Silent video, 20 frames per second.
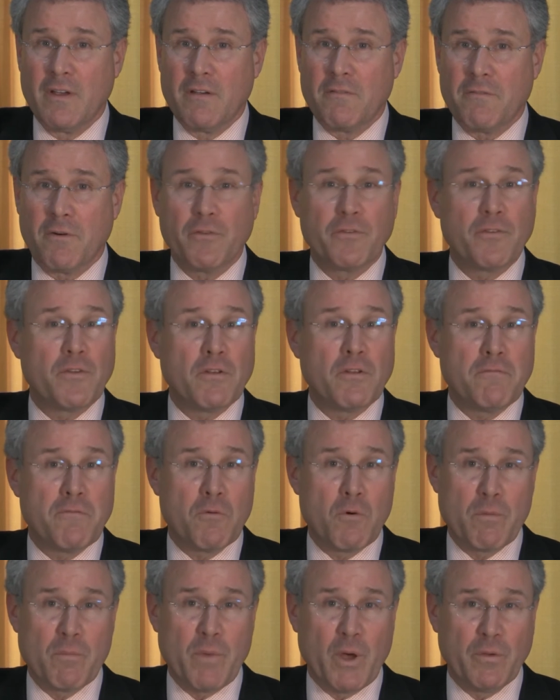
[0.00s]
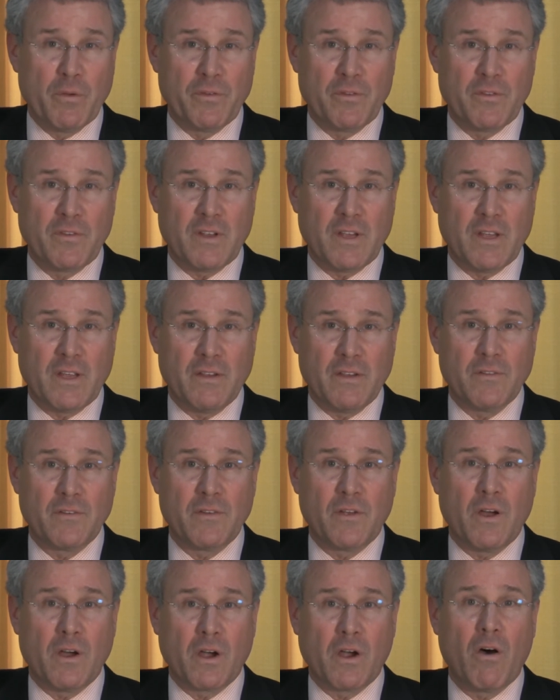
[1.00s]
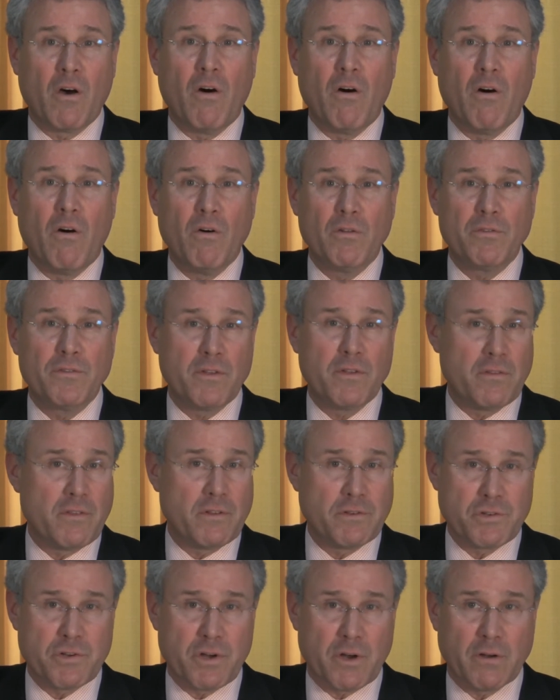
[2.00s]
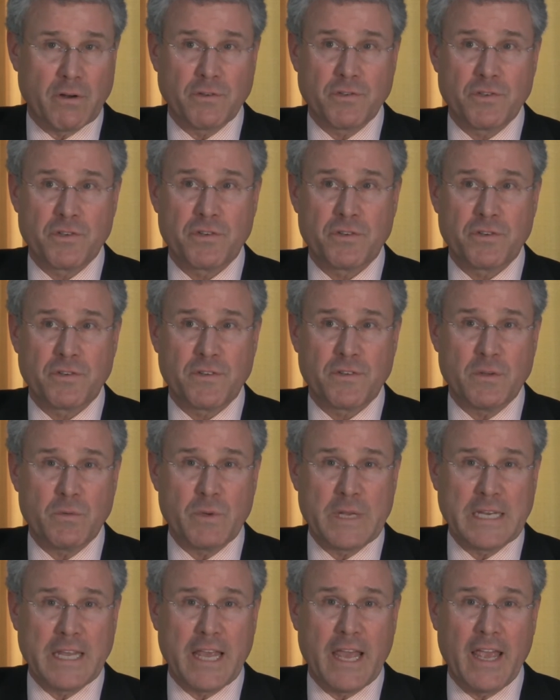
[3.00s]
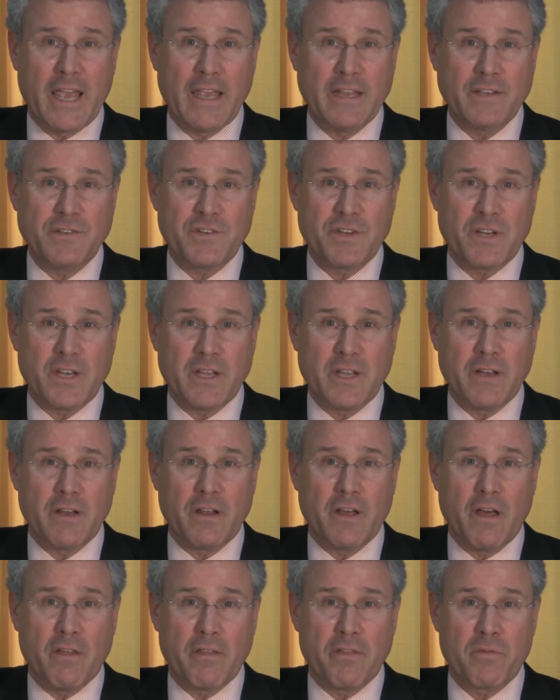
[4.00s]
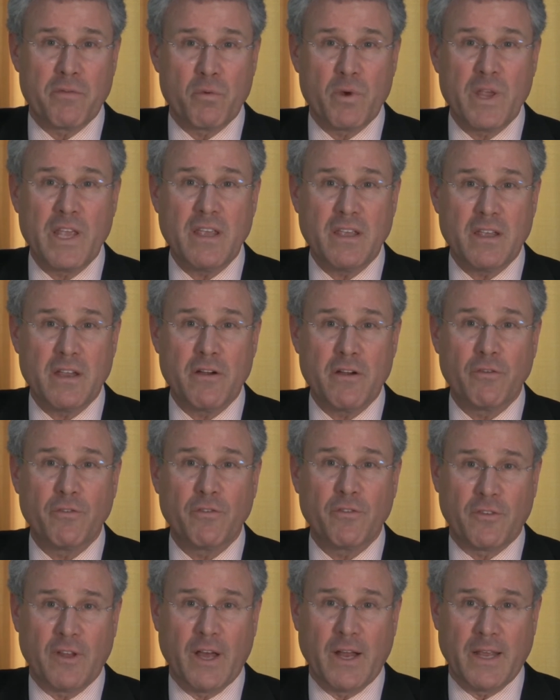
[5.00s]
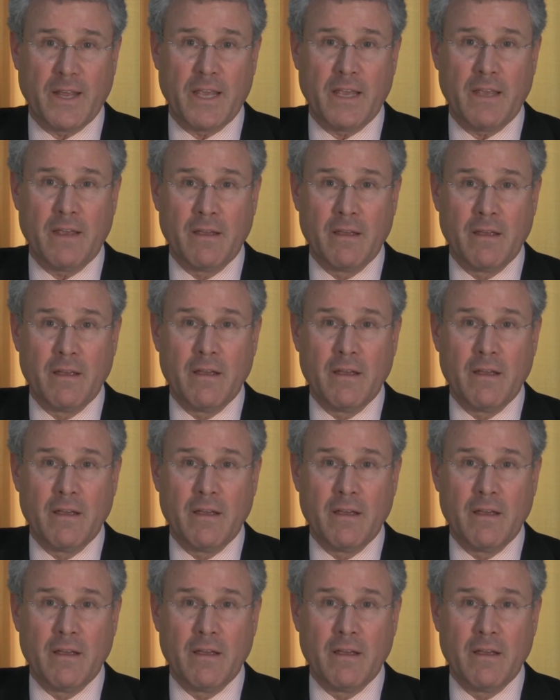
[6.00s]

First and foremost is a call to the Church to engage in a three year study